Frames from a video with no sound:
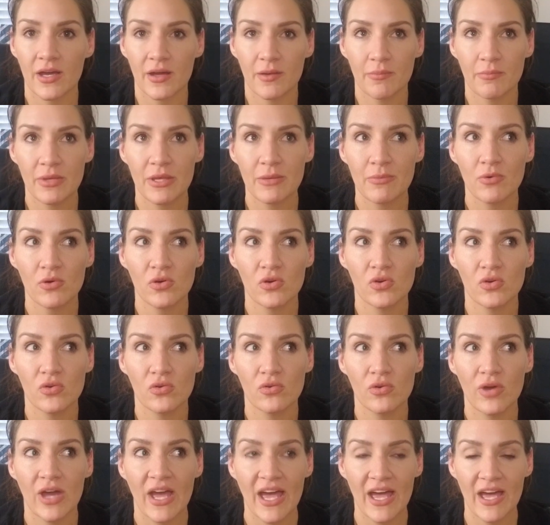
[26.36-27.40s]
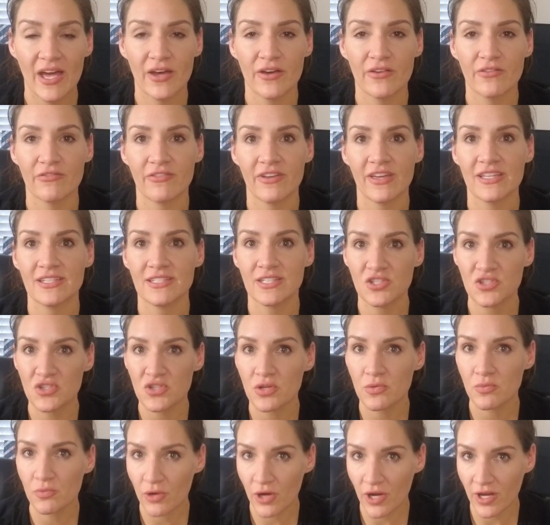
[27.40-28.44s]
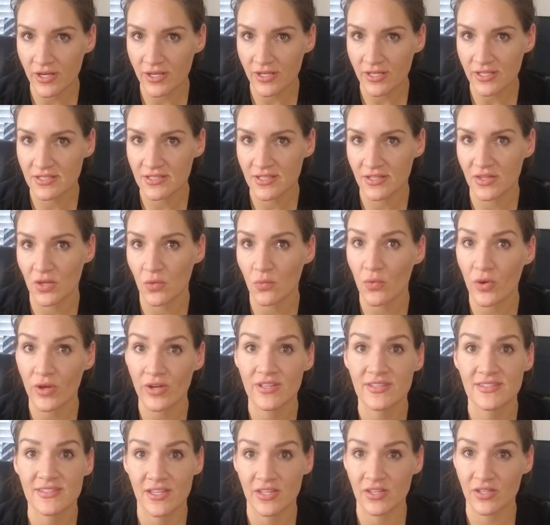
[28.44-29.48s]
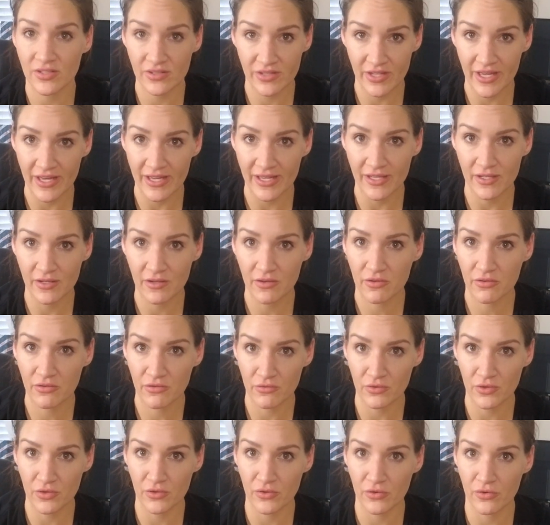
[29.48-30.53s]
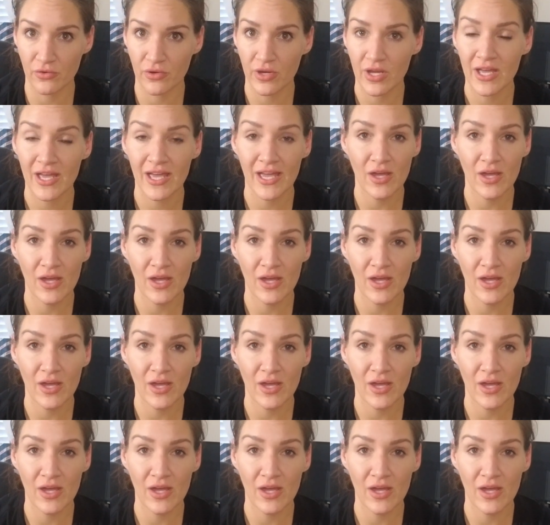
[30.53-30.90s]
people who have a digital product that they want to sell online through